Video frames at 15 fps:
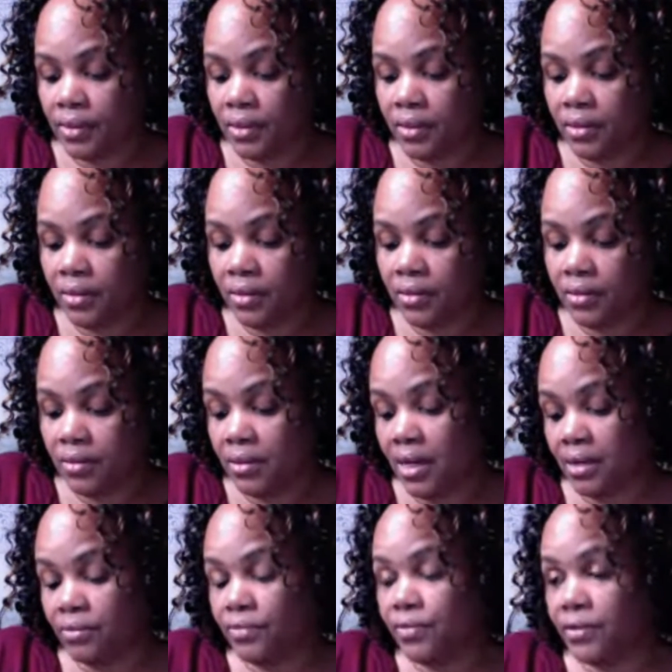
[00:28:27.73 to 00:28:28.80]
and
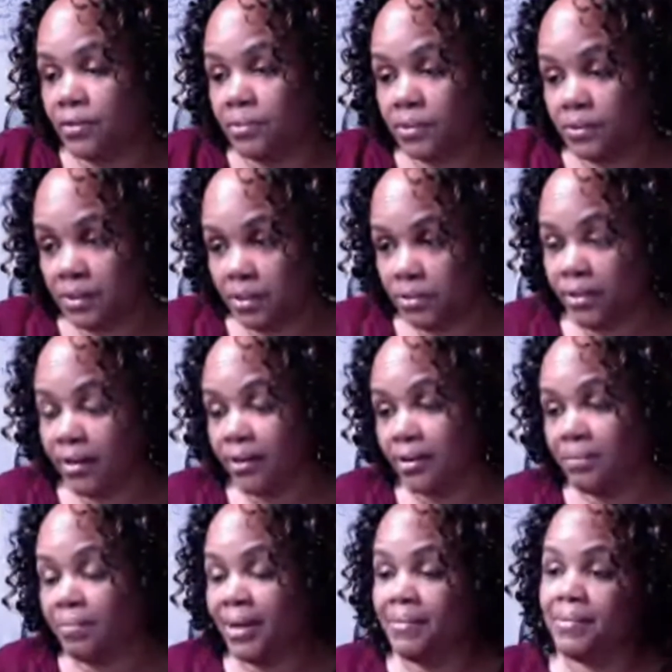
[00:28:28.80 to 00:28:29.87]
non-refundable. Then you
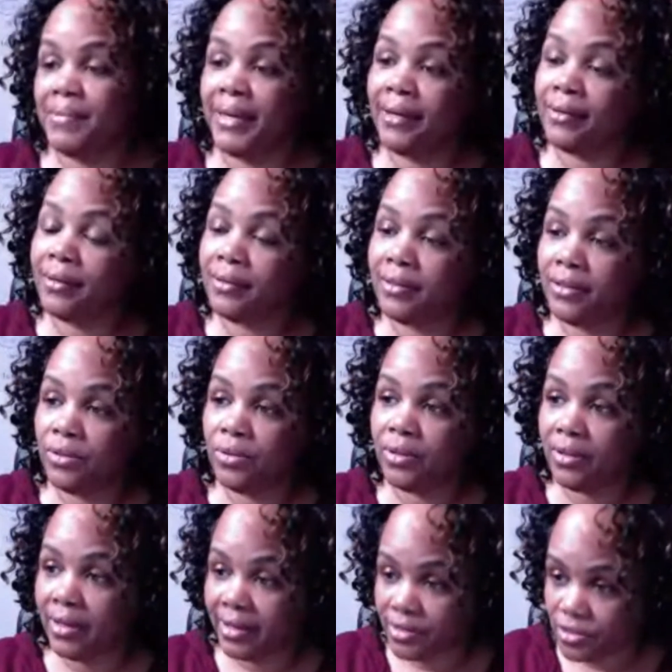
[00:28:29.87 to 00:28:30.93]
can pay me back. Then you
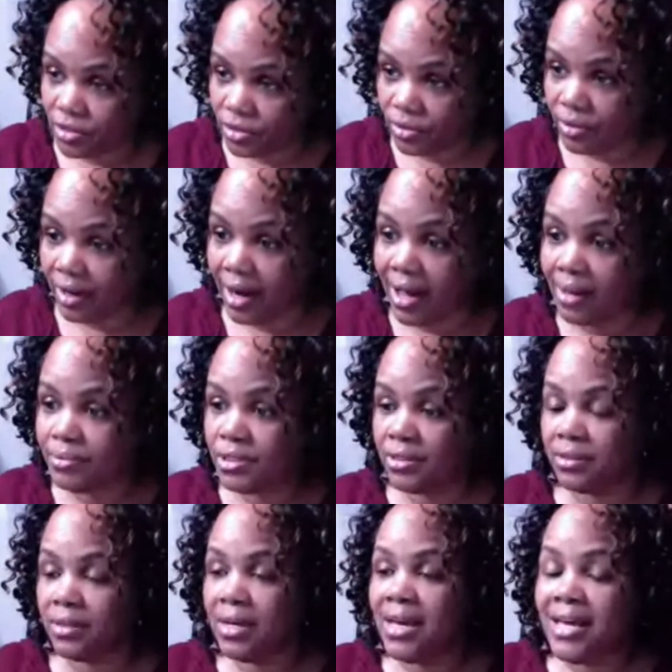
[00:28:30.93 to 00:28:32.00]
can execute your
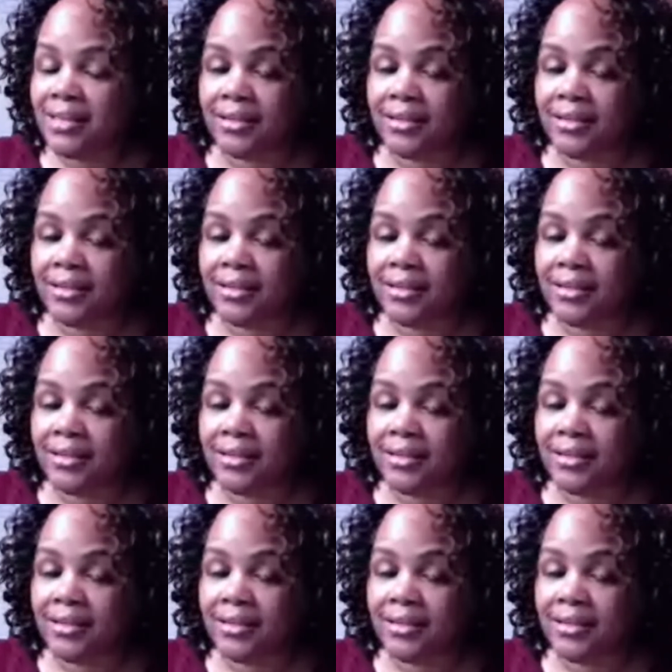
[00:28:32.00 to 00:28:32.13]
option.